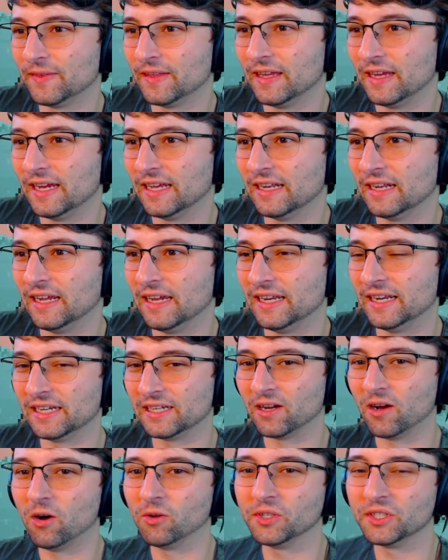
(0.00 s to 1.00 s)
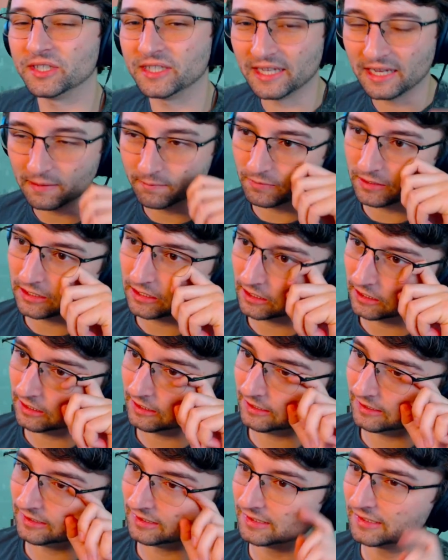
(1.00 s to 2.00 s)
And I called it that
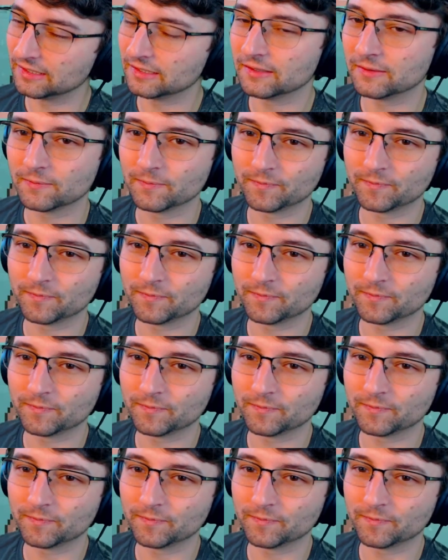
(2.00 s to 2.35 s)
because